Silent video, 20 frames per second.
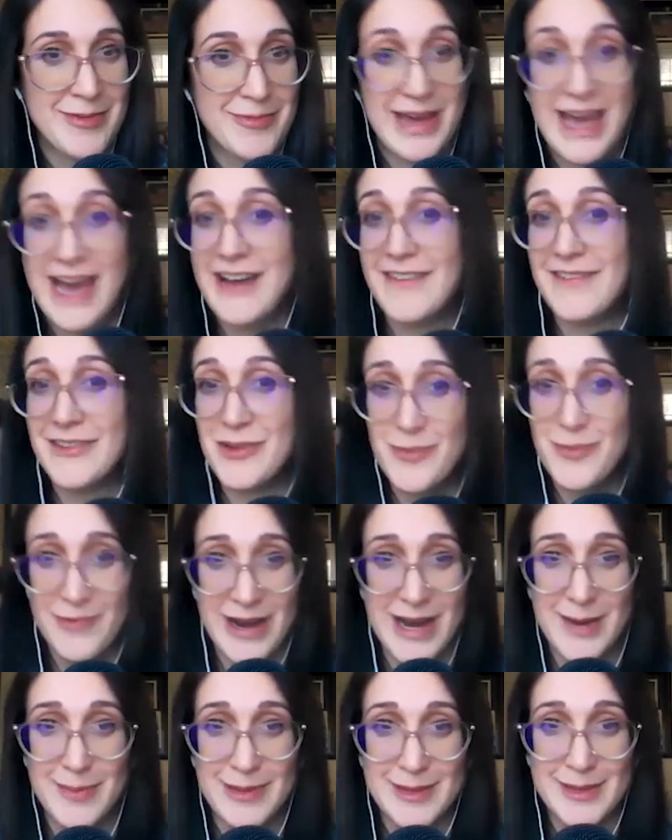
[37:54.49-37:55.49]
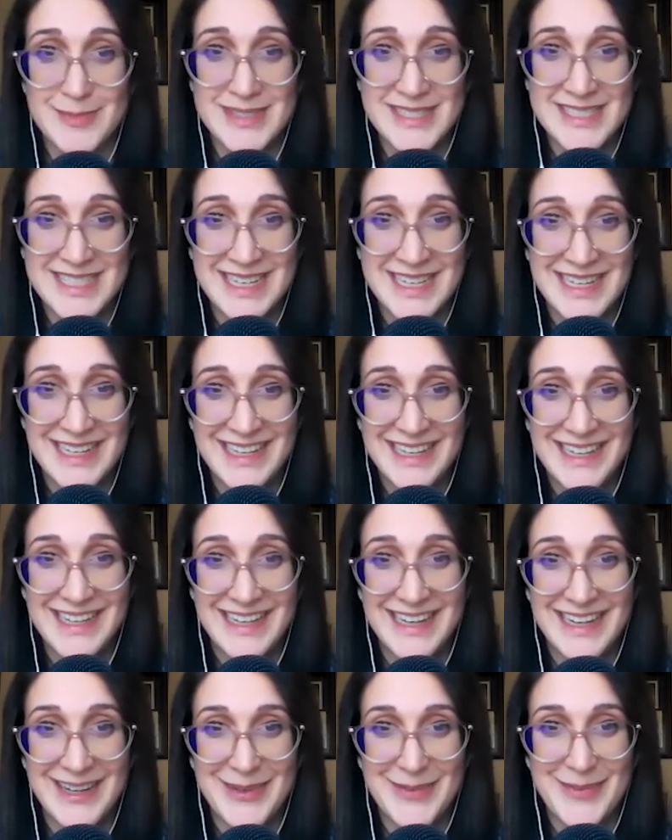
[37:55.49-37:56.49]
We have new problems,
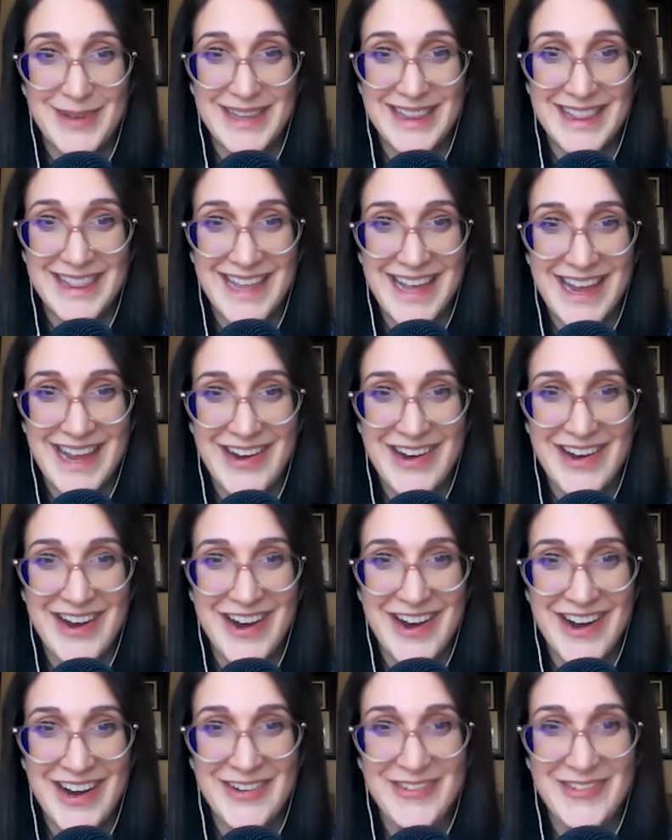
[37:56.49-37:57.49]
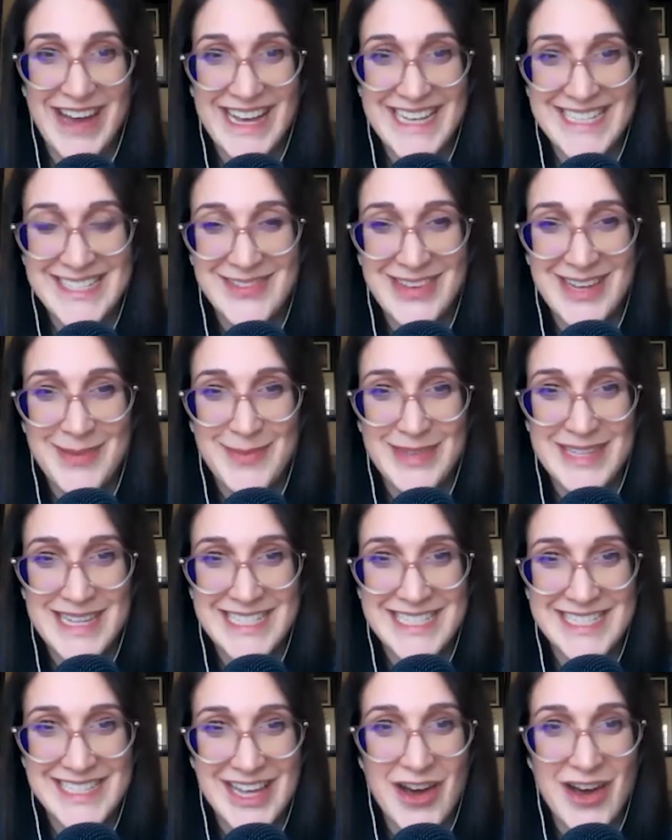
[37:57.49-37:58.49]
uh, but there are ways we can
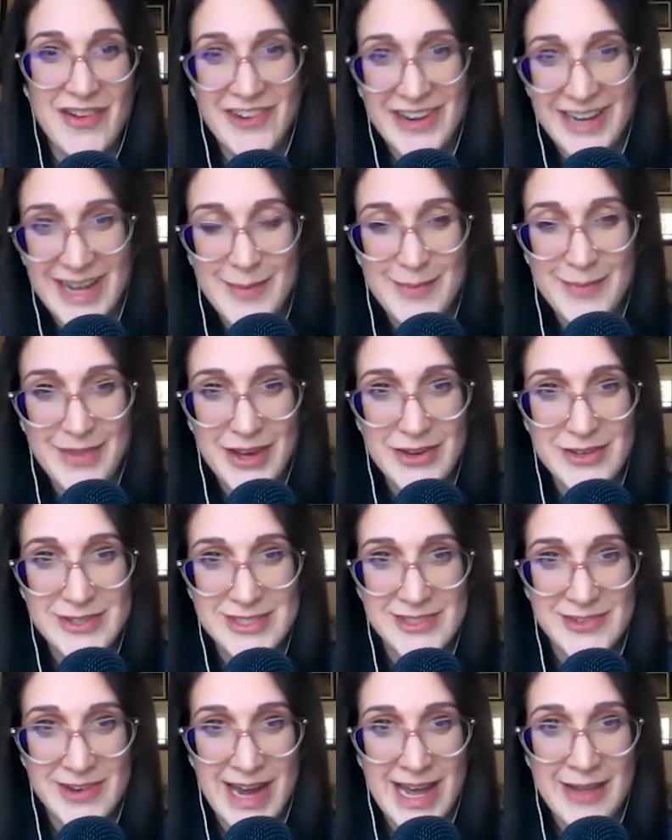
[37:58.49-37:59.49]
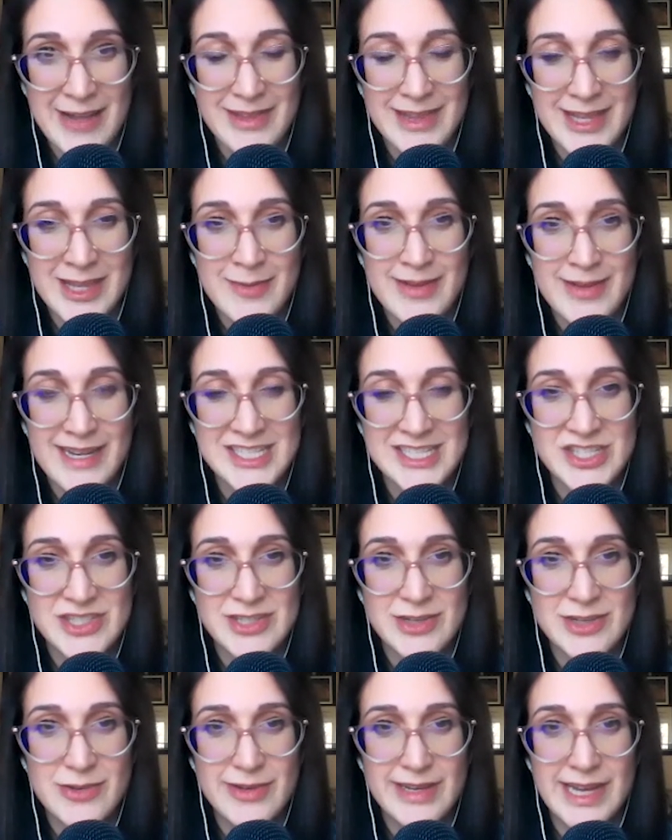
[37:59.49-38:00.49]
potentially overcome those, right? With human
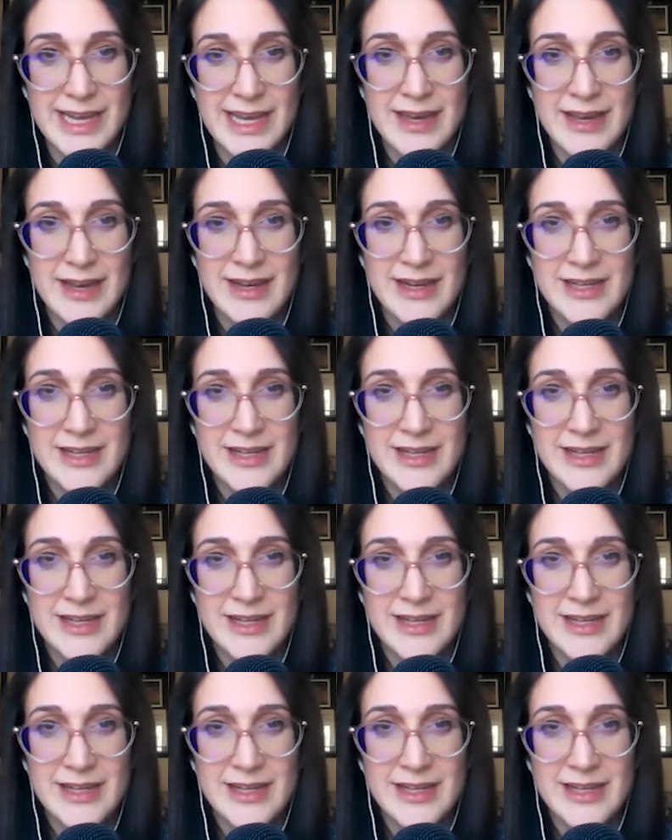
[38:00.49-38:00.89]
ingenuity.